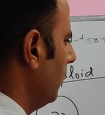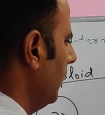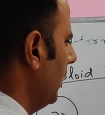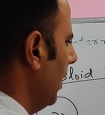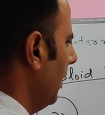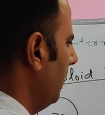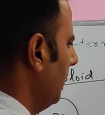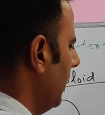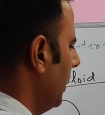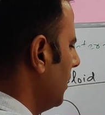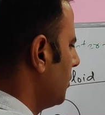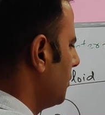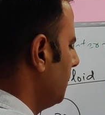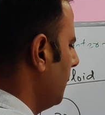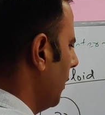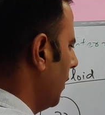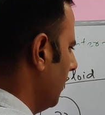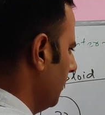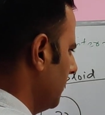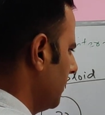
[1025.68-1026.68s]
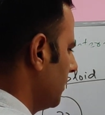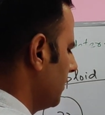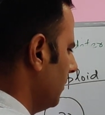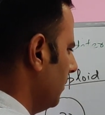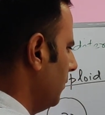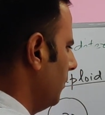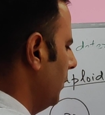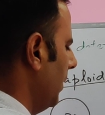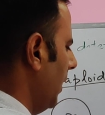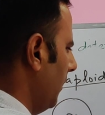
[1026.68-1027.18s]
we have male sperms,
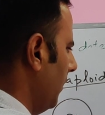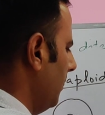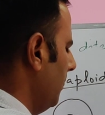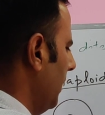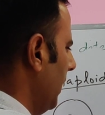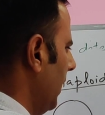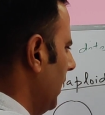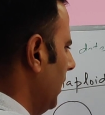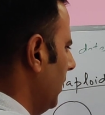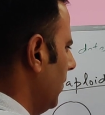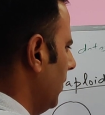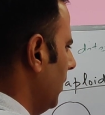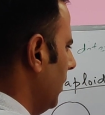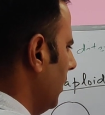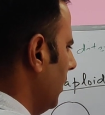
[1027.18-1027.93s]
we have a male,